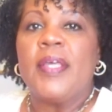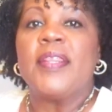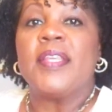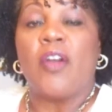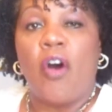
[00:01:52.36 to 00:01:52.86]

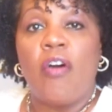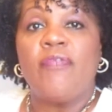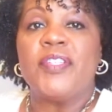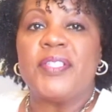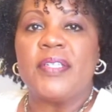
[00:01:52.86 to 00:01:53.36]
then all
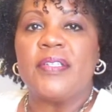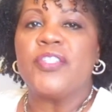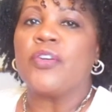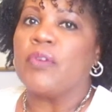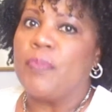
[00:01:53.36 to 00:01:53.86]
facilities
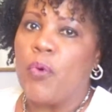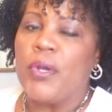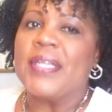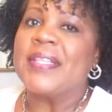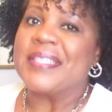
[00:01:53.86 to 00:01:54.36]
are
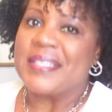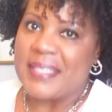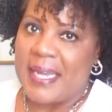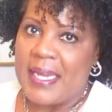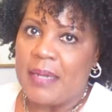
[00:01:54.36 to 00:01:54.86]
reporting the
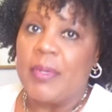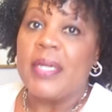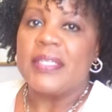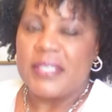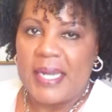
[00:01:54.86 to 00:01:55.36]
same
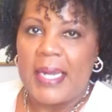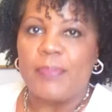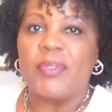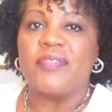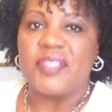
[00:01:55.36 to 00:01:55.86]

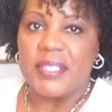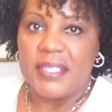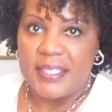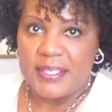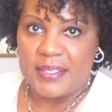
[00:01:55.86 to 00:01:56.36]
type of
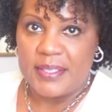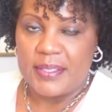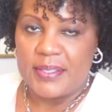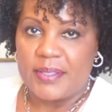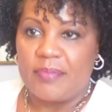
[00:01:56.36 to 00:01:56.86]

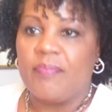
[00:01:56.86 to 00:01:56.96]
statistics.